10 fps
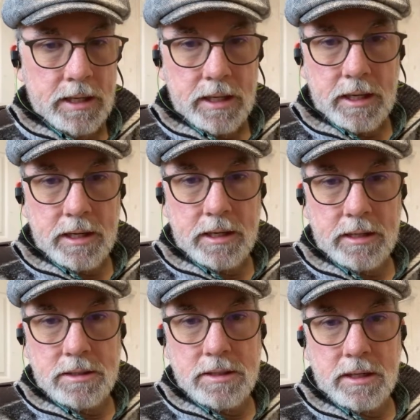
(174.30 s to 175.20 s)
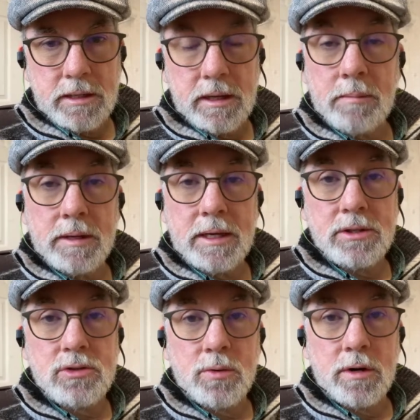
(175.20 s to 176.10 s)
and I'm going to
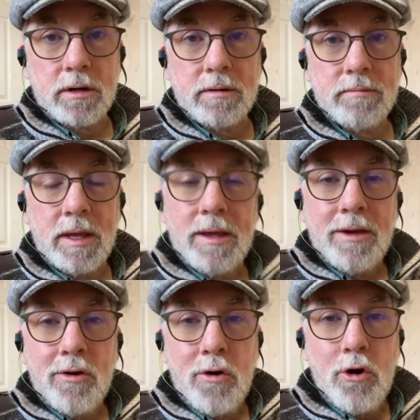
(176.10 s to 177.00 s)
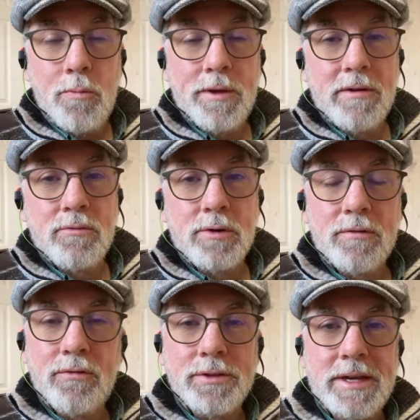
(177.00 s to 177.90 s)
get to work. Hope you have a
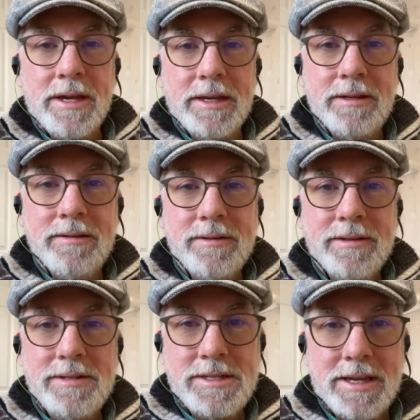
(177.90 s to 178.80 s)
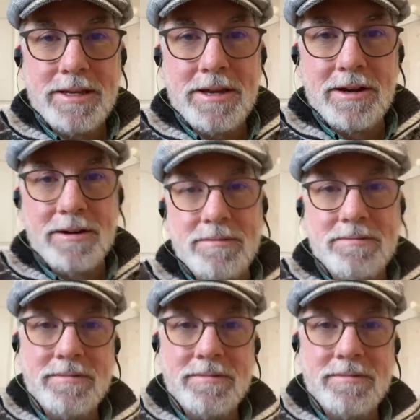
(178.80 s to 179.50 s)
wonderful day. Take care.